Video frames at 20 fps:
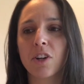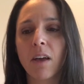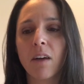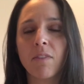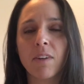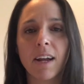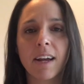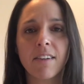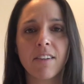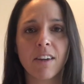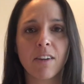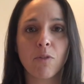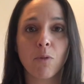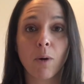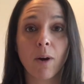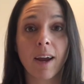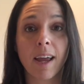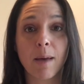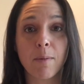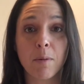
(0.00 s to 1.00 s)
of an idea of where
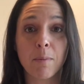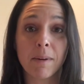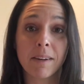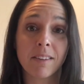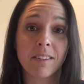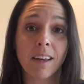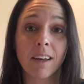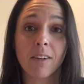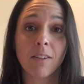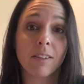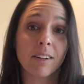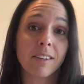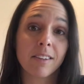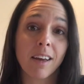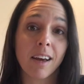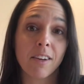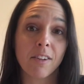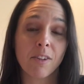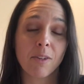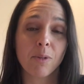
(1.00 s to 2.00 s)
I am in my cycle as I
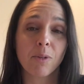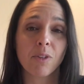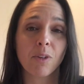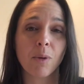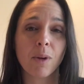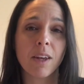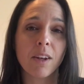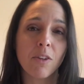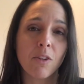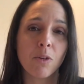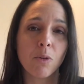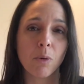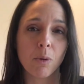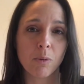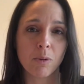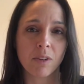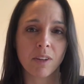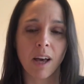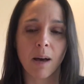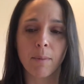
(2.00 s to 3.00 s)
do. So he knew it
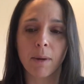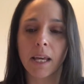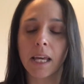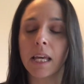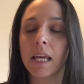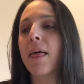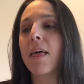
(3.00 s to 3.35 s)
was coming.